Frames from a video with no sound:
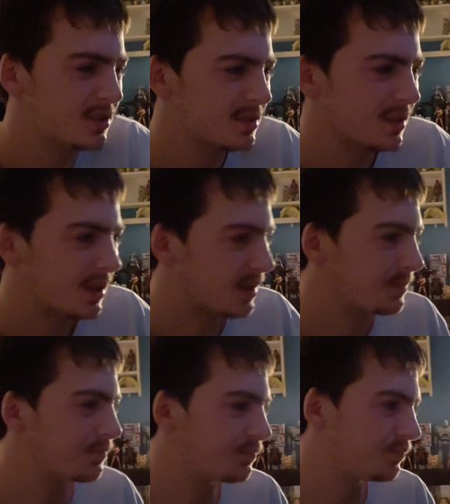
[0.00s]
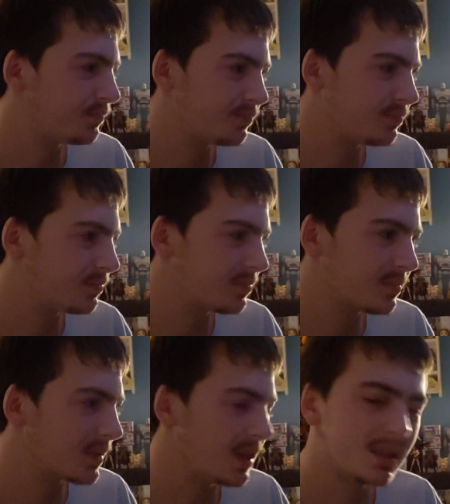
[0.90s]
just like,
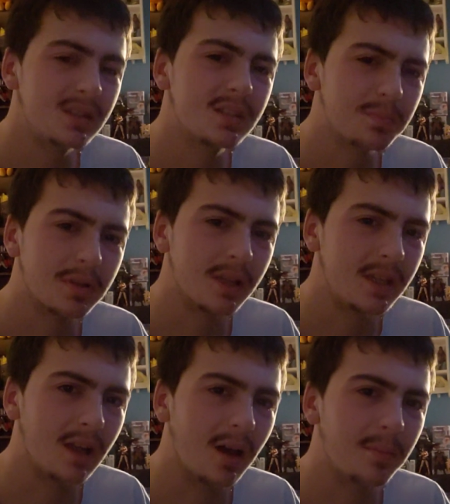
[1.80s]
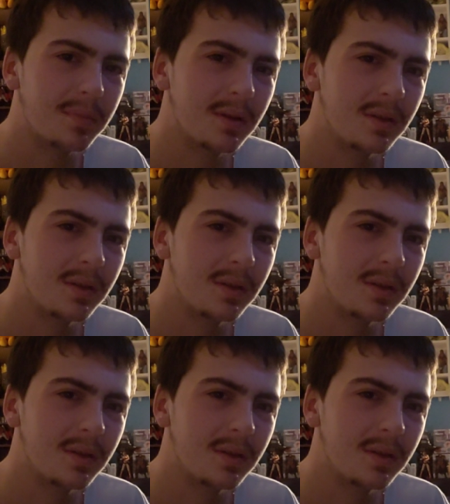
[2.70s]
it's just played up